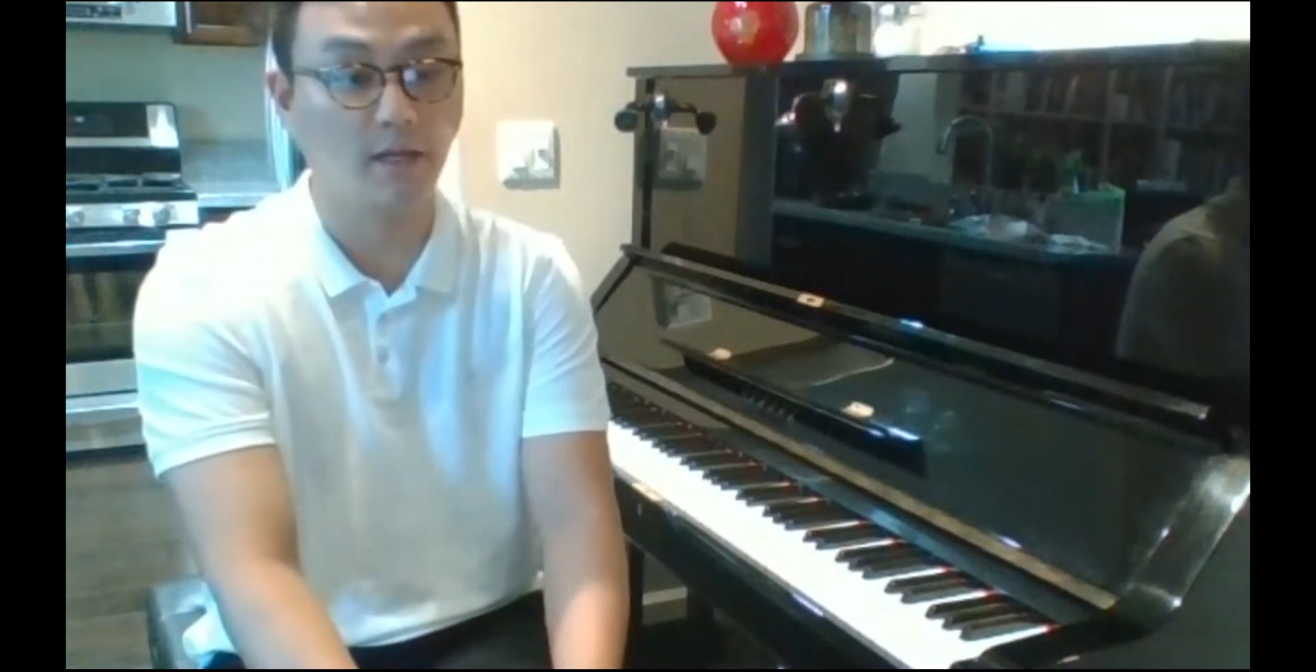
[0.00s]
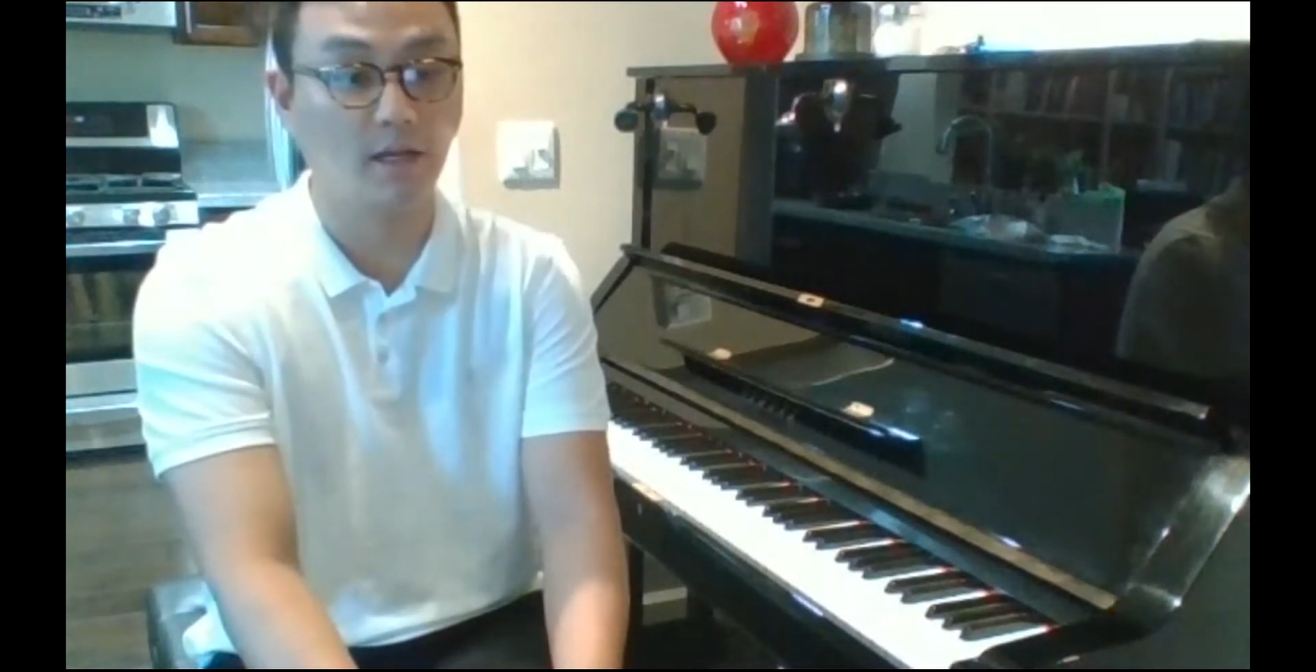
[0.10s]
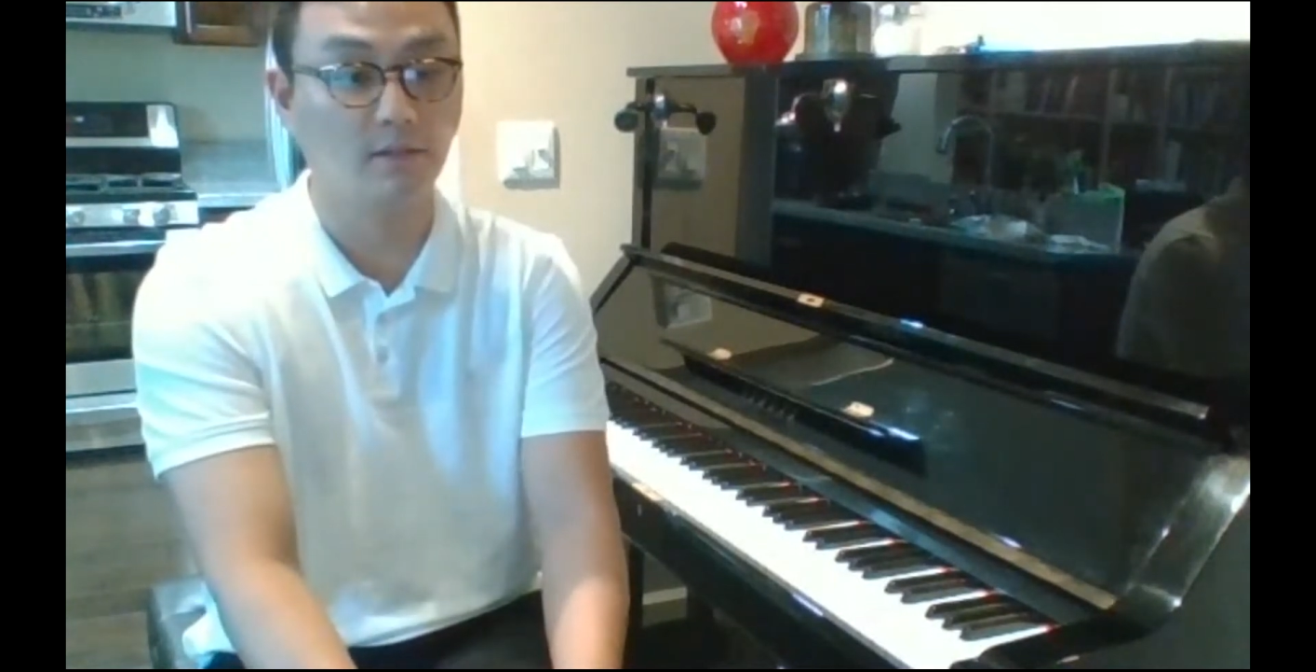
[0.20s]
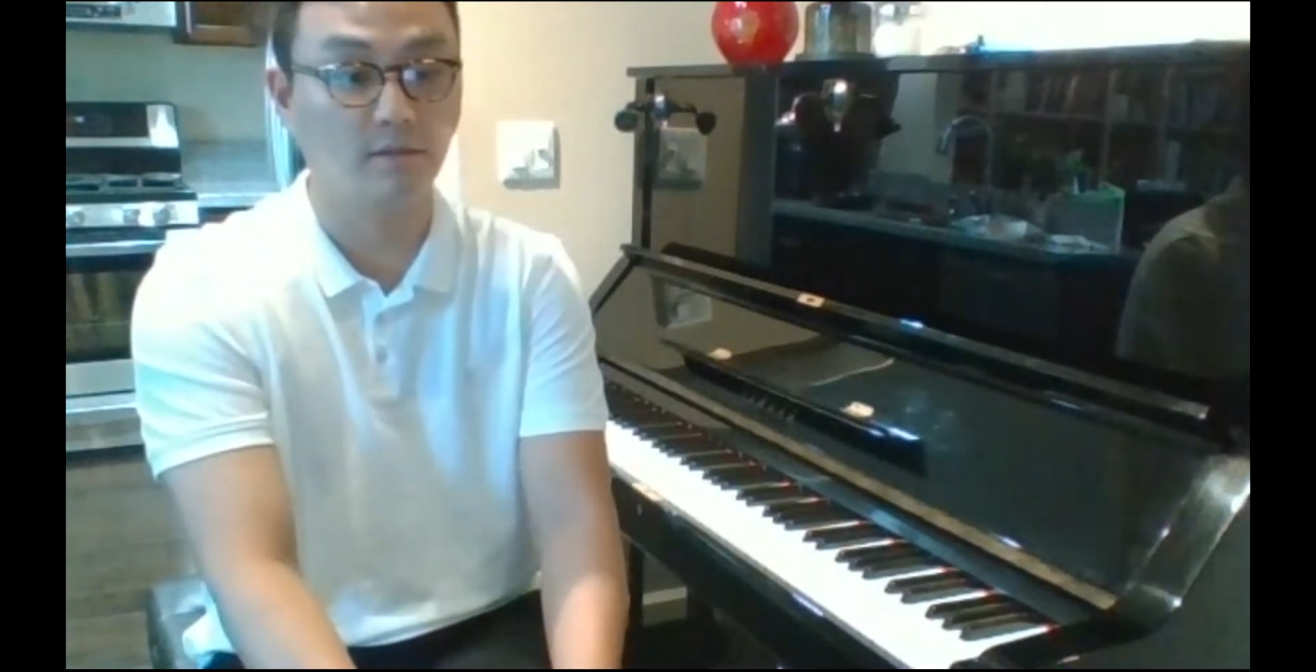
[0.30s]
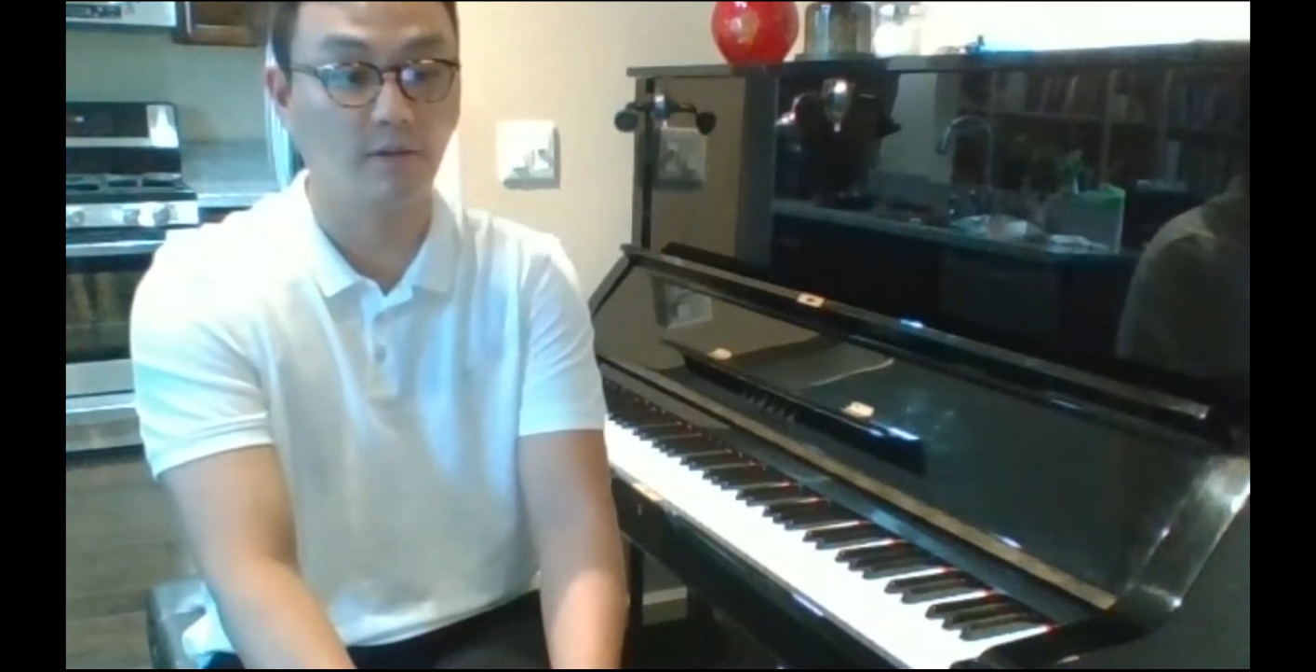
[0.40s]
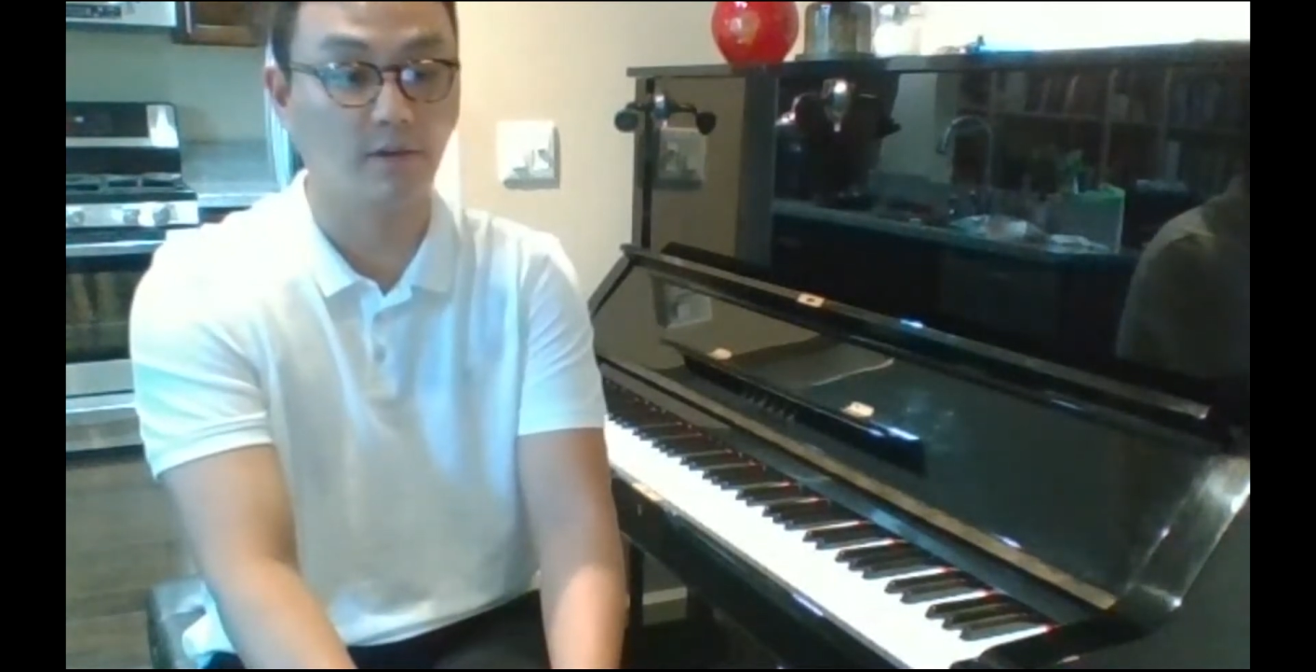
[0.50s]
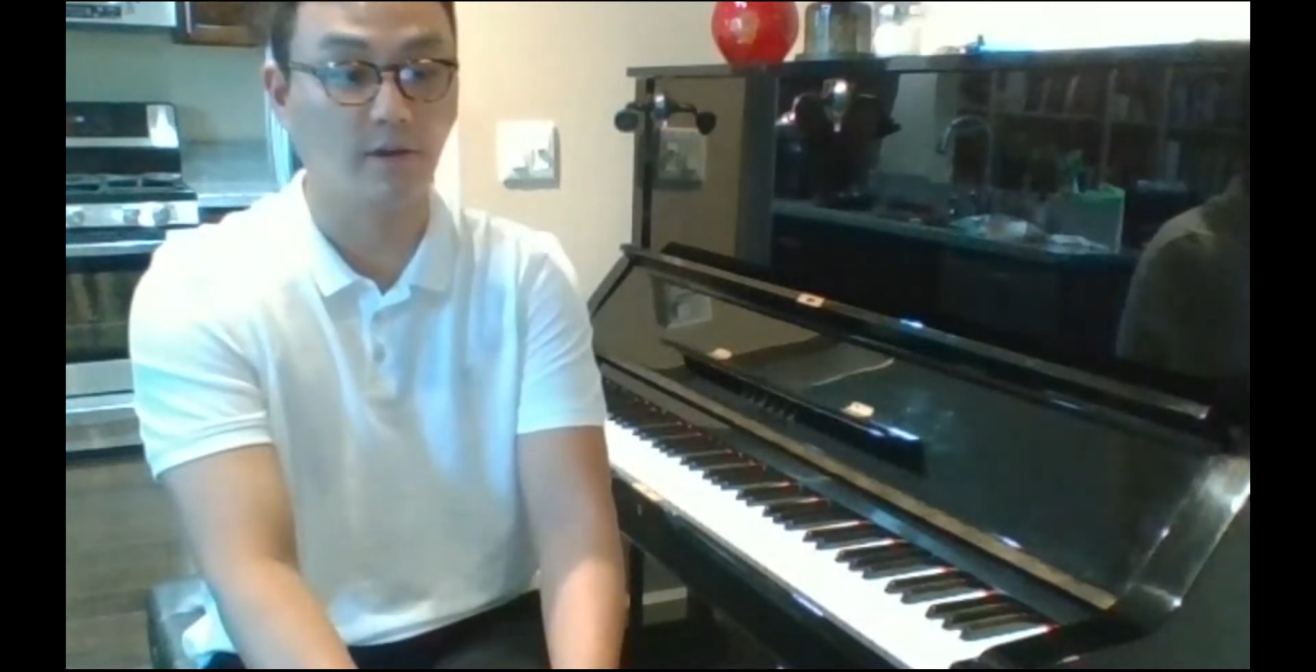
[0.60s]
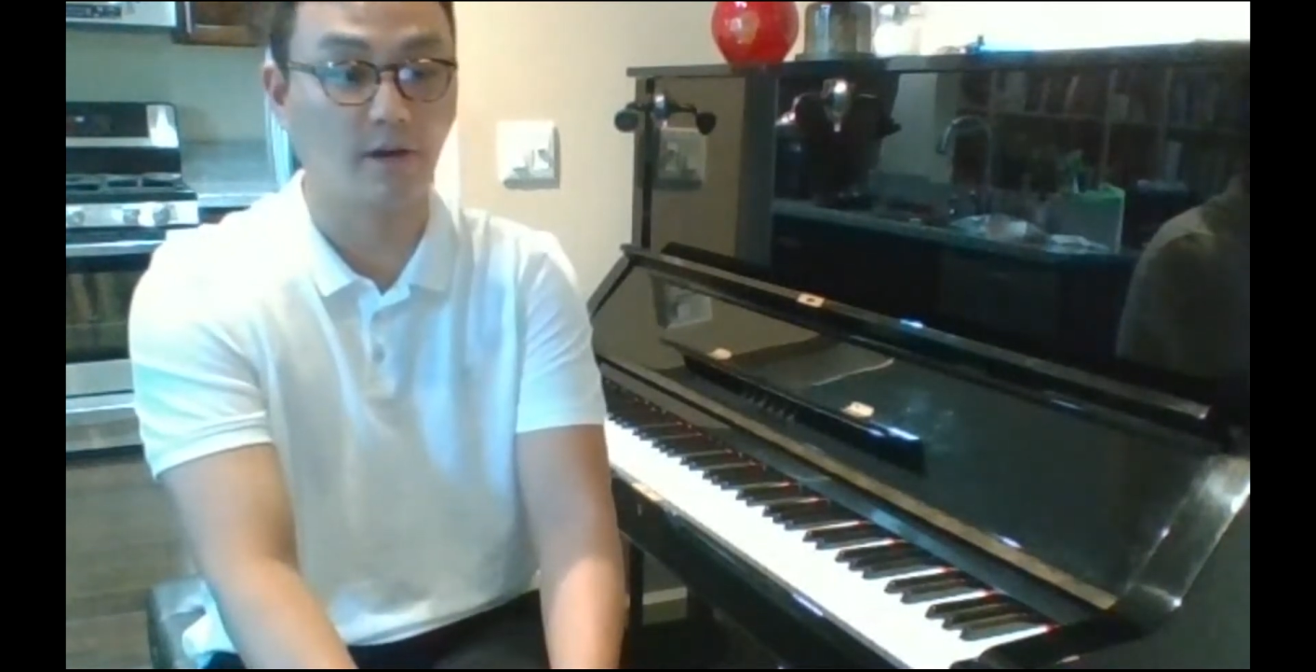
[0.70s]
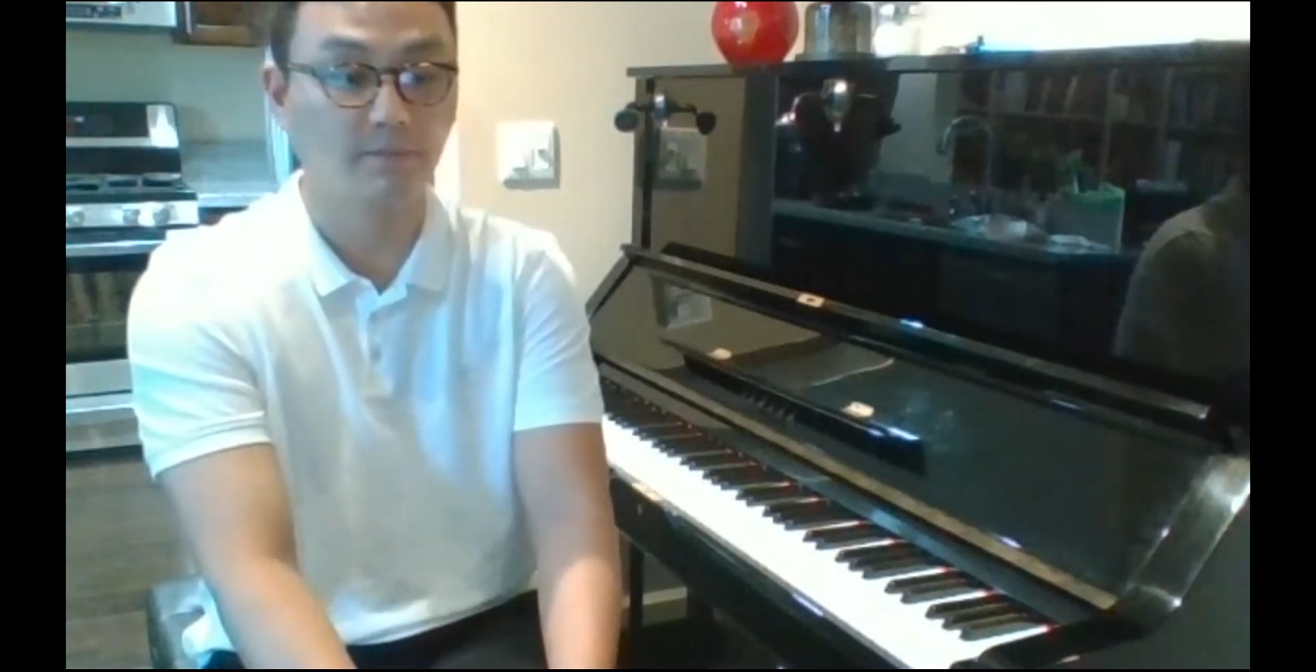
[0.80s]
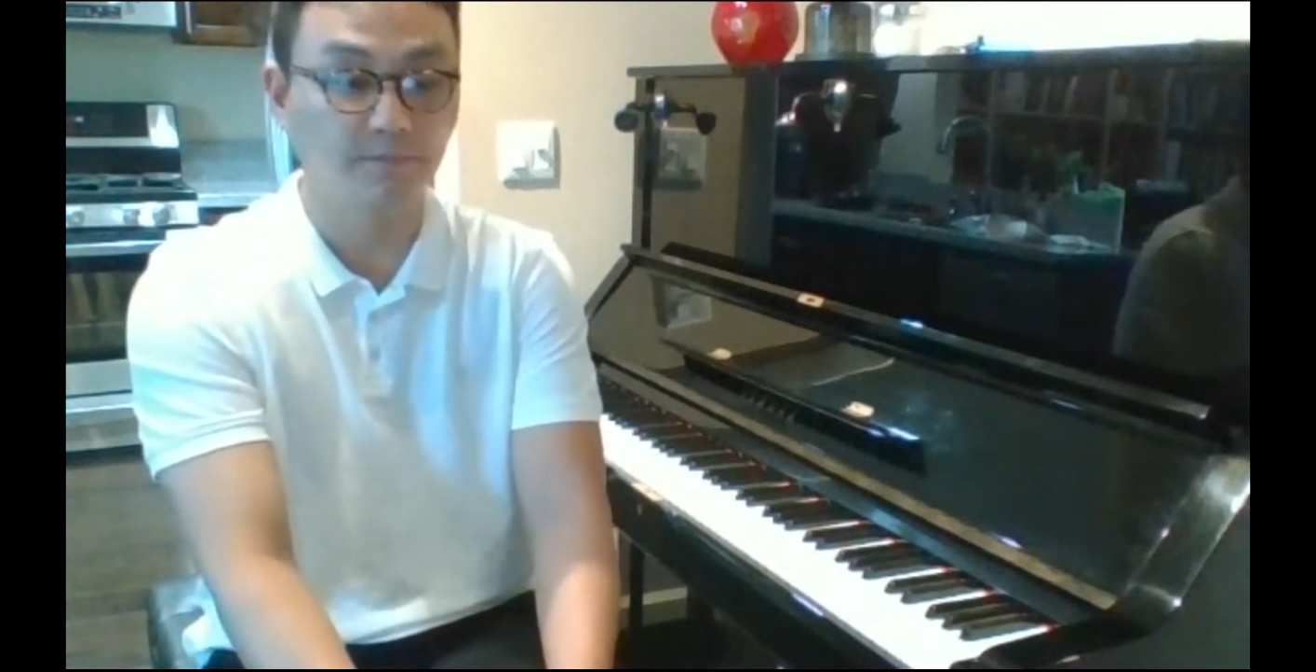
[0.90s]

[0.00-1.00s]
kinds of fingering.